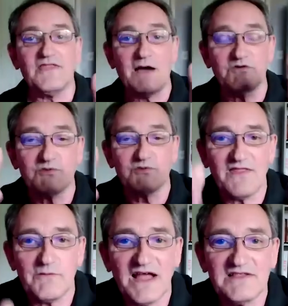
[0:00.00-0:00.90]
that was where
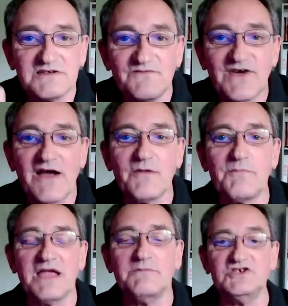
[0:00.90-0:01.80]
they went and found the
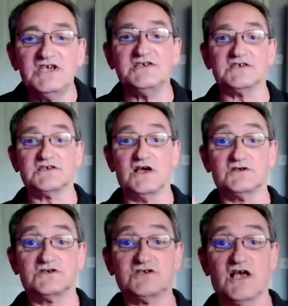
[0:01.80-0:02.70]
baby Jesus.
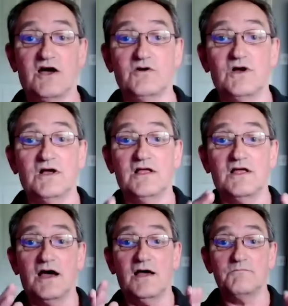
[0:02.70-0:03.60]
So
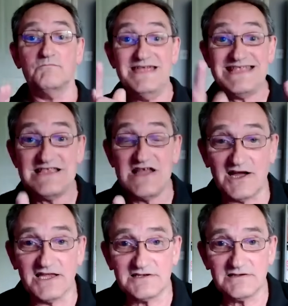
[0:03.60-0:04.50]

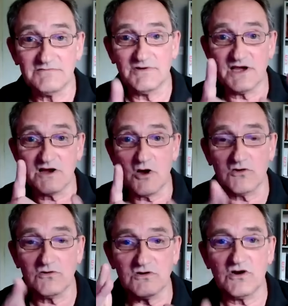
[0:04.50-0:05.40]
midnight, when the
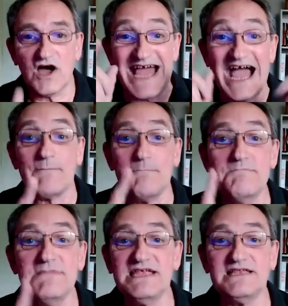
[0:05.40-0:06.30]
cockerel cried at
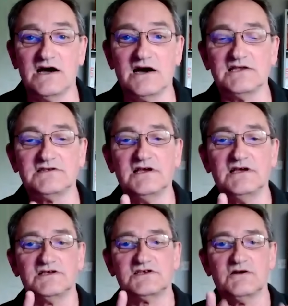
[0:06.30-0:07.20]
midnight.
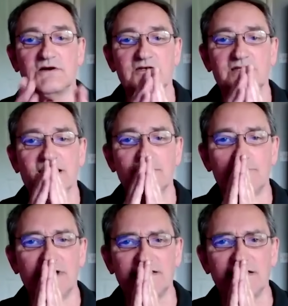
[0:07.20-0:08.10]
So, okay,
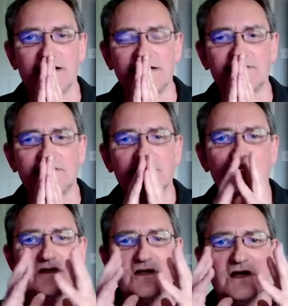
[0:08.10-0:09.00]
midnight,
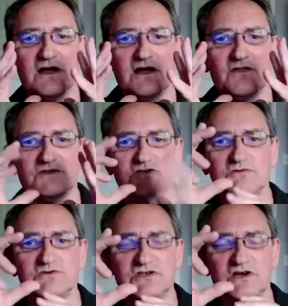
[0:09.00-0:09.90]
the
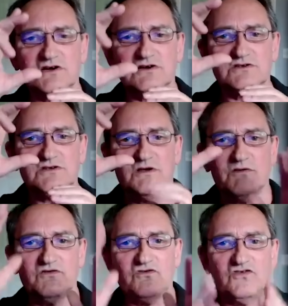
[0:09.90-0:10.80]
two stars
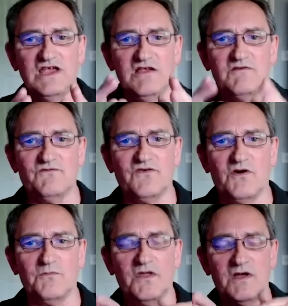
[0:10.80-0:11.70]
seen
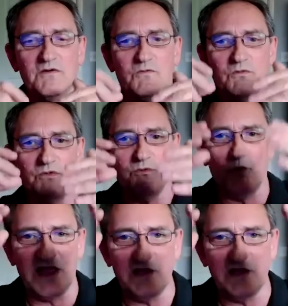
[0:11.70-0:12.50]
from where